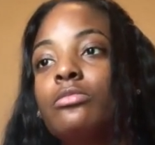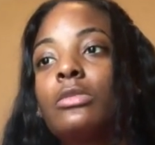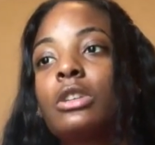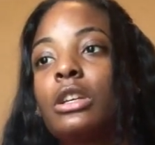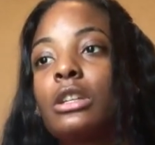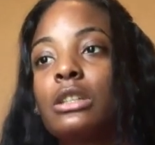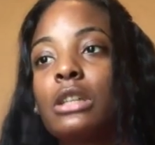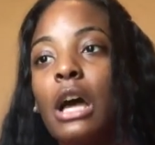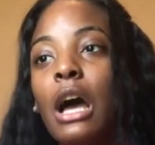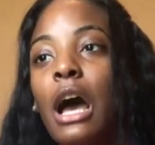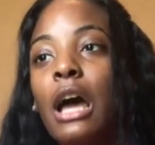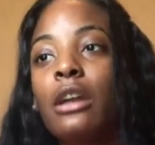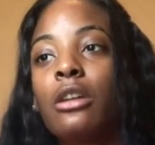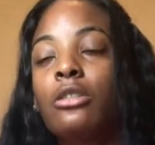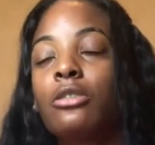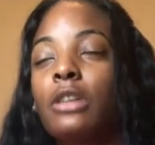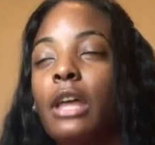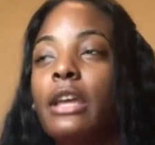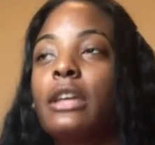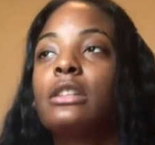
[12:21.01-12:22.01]
because I
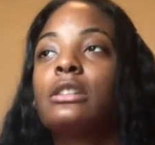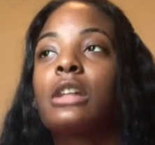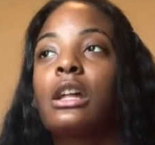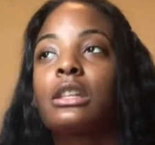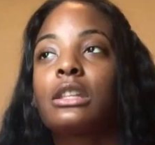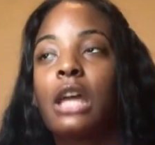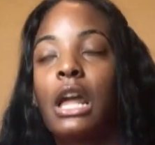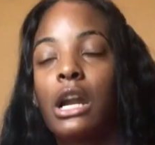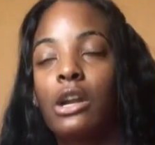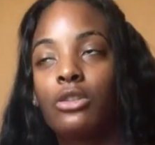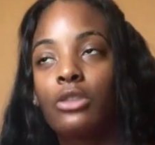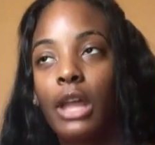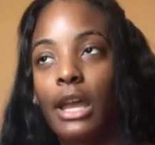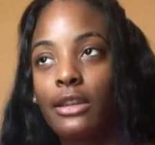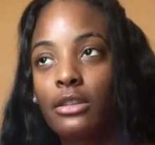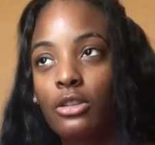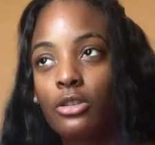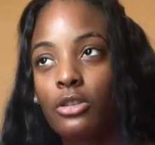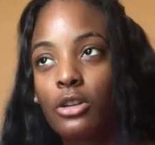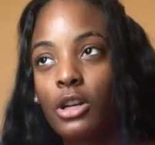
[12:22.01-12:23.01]
don't like, it's not that I don't
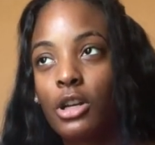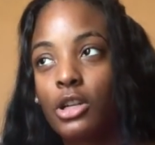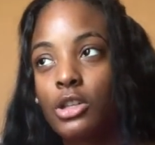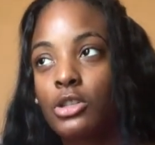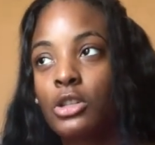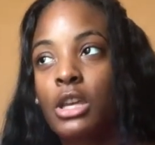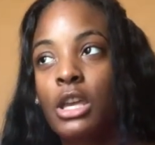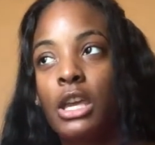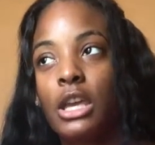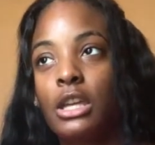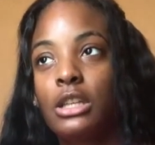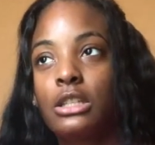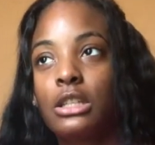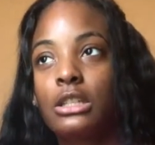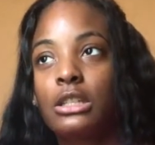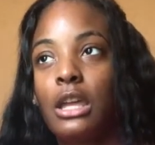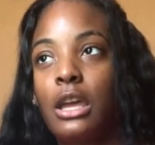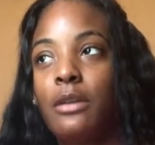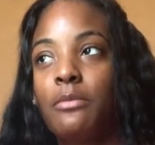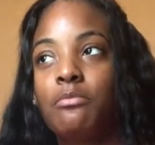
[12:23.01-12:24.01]
like the girl, it's
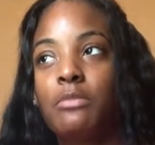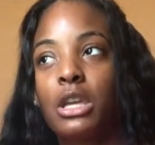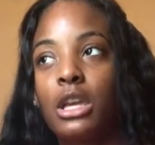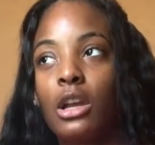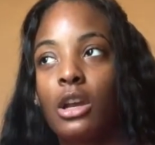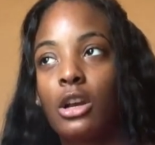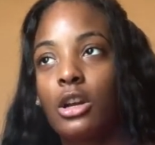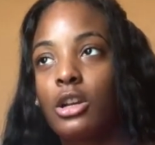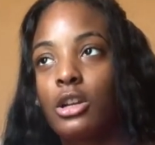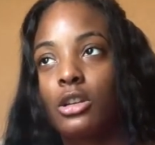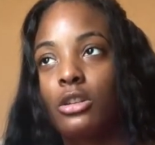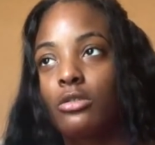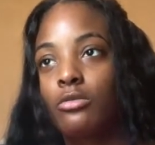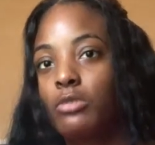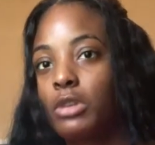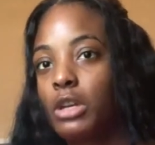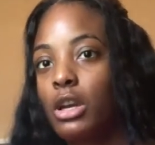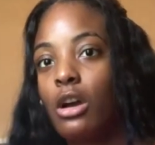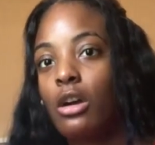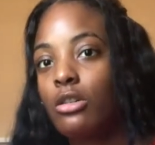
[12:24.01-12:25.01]
just that me and her,
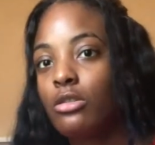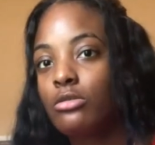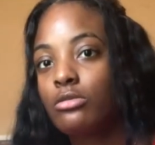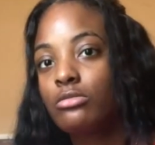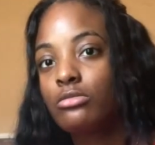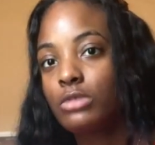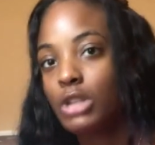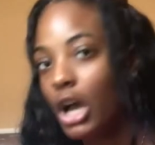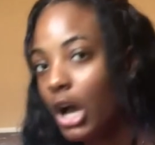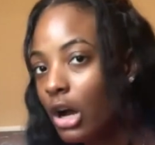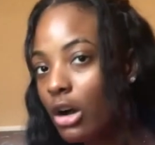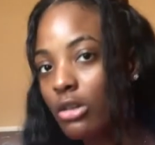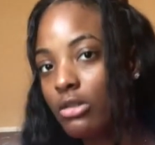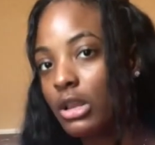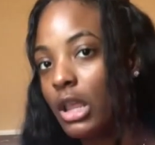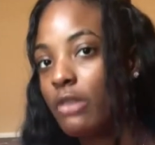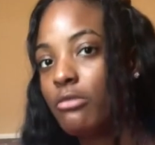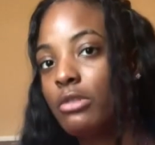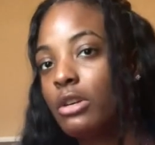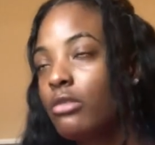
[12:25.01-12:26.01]
we don't talk.
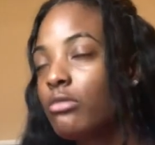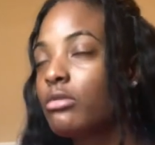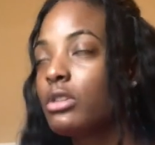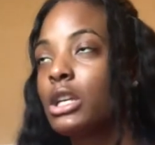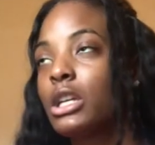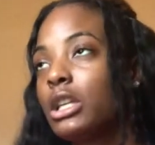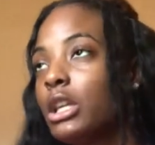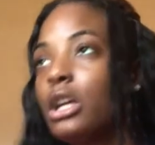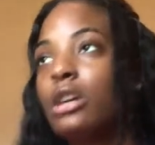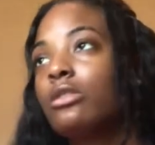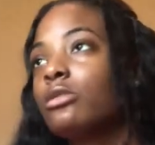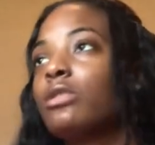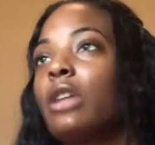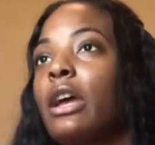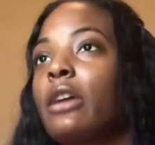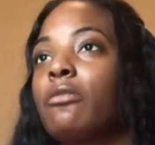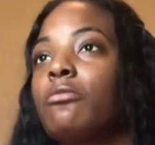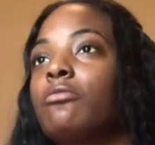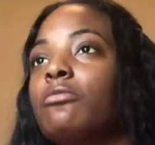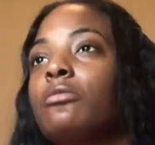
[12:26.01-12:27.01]
Like, we don't get along.
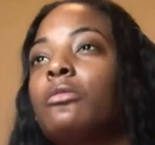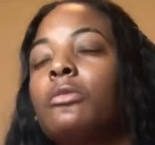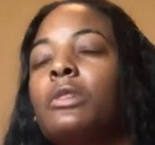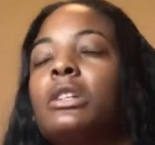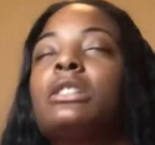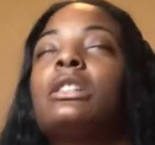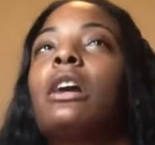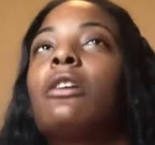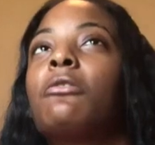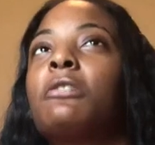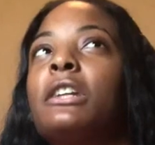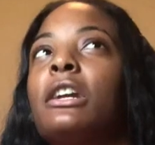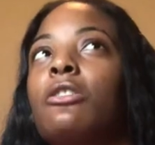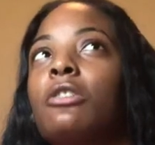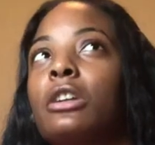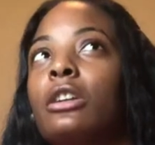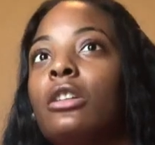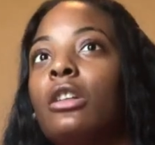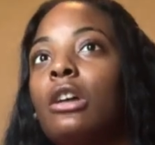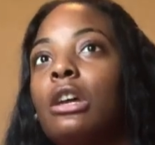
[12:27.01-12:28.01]
Like, it's not we don't
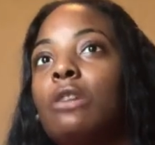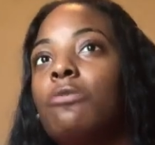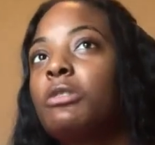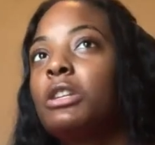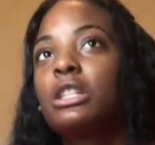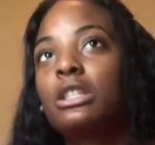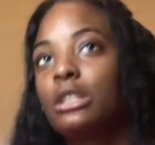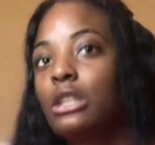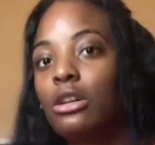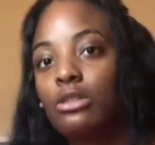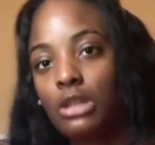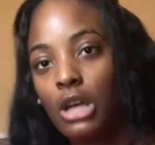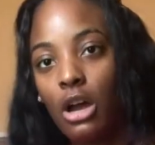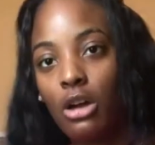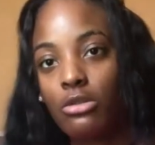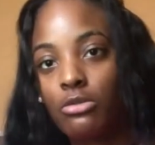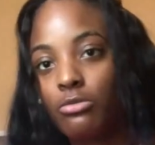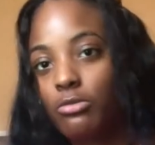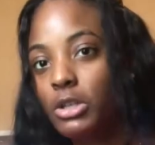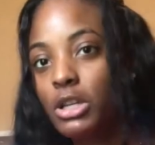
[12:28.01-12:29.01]
get along, we just don't
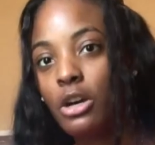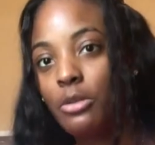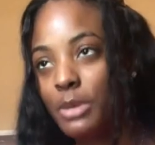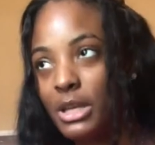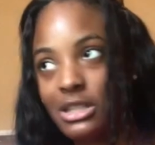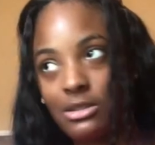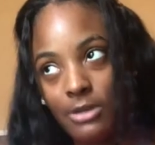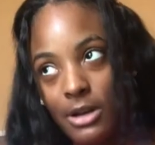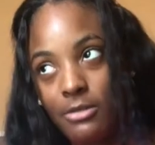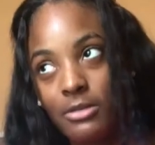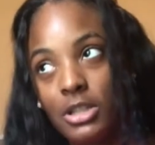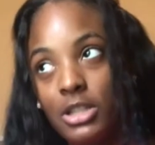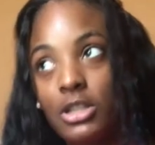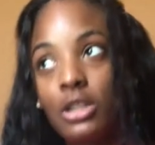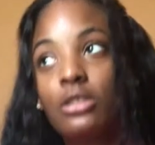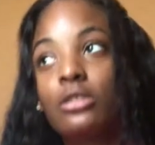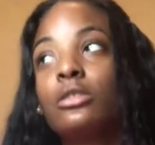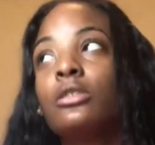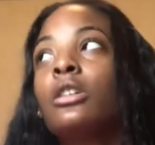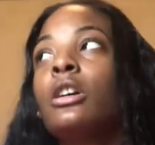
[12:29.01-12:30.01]
talk. We don't mess around with each
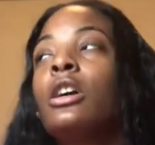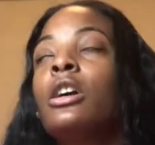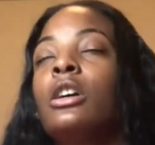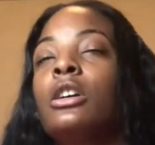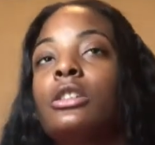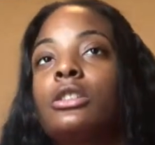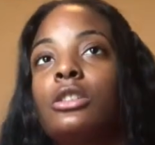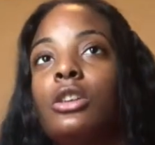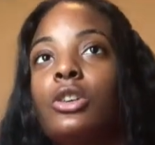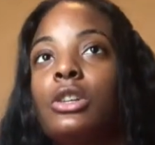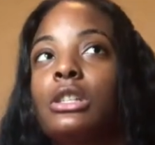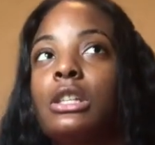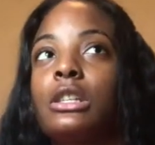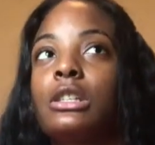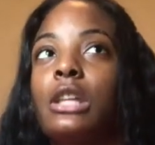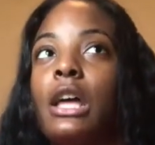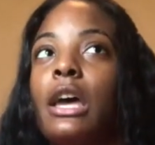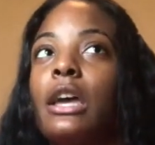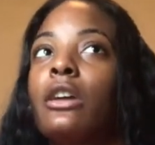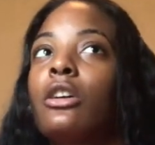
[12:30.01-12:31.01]
other. So it's
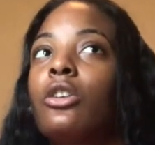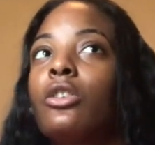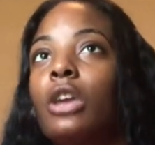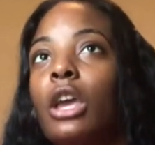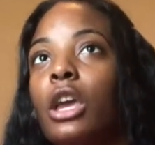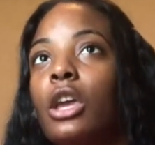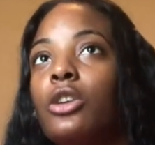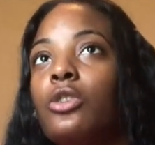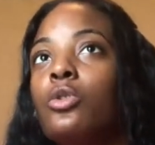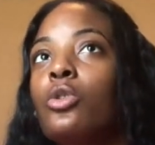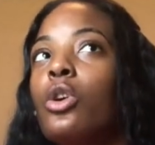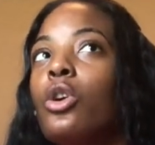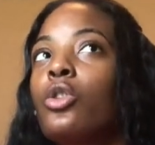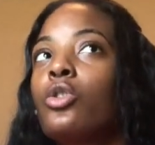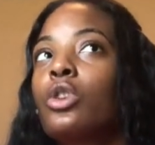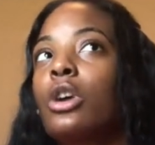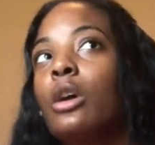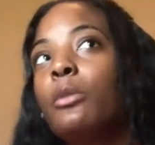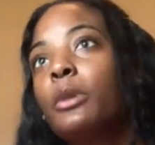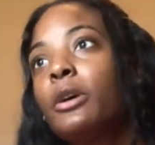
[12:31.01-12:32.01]
just like, okay, you
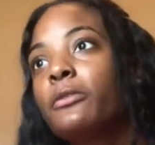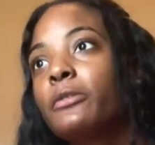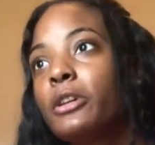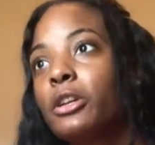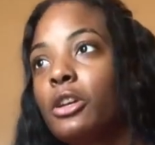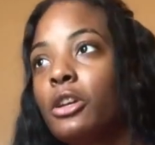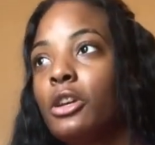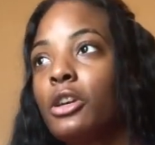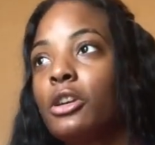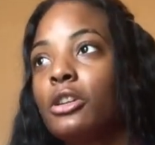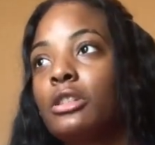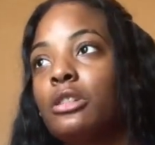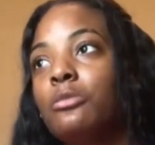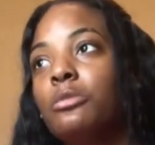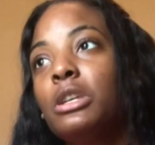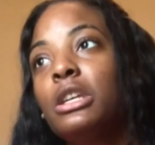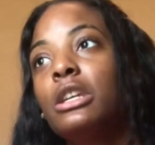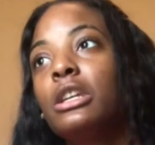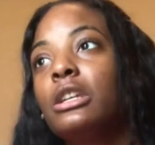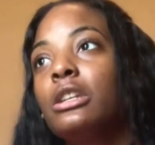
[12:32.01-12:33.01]
gonna come over here to
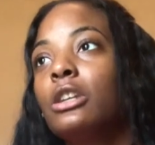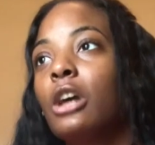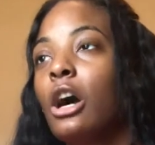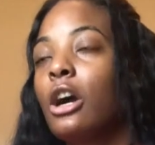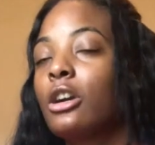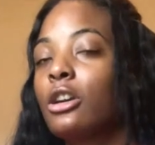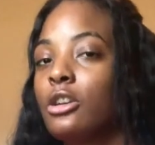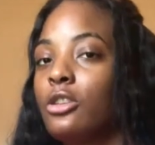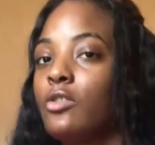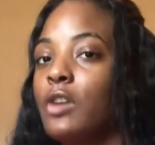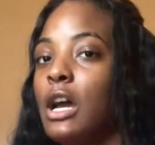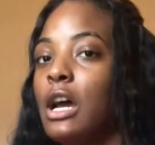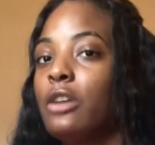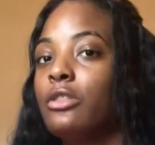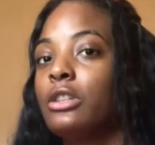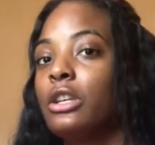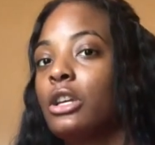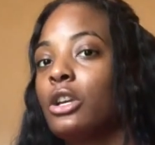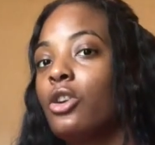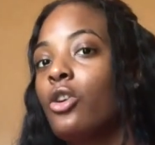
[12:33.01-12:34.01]
me, dog her
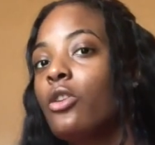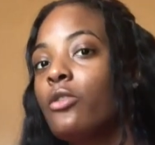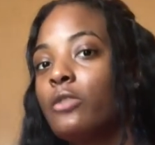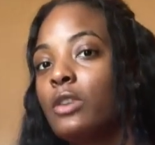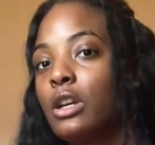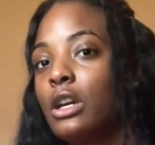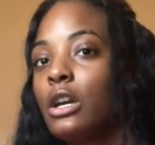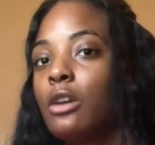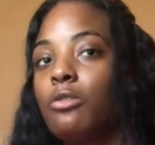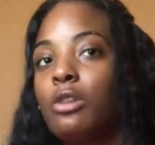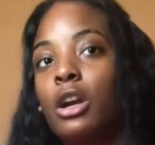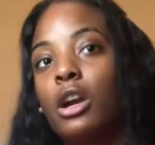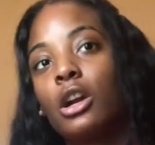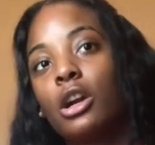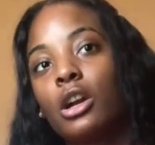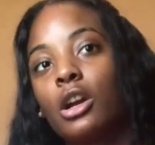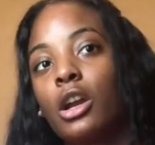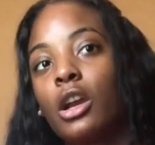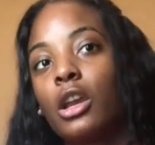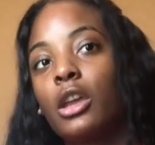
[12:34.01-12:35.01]
out, then go over there with
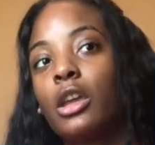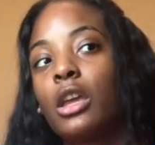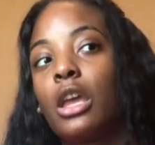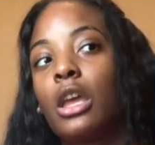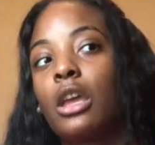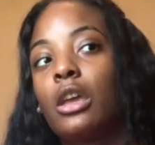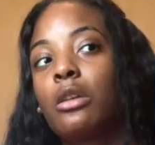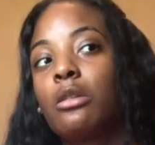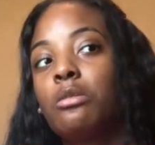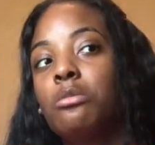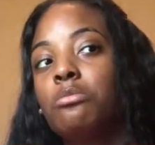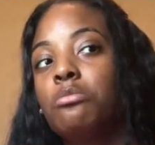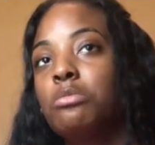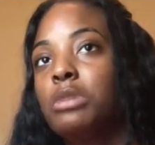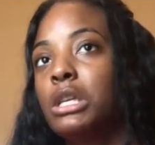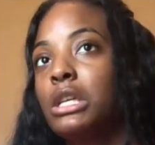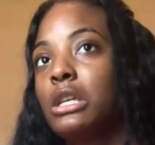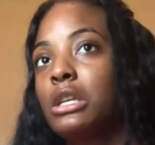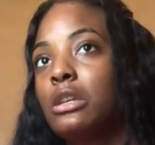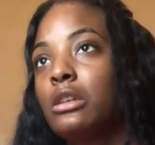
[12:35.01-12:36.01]
her and
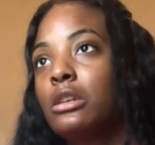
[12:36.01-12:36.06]
be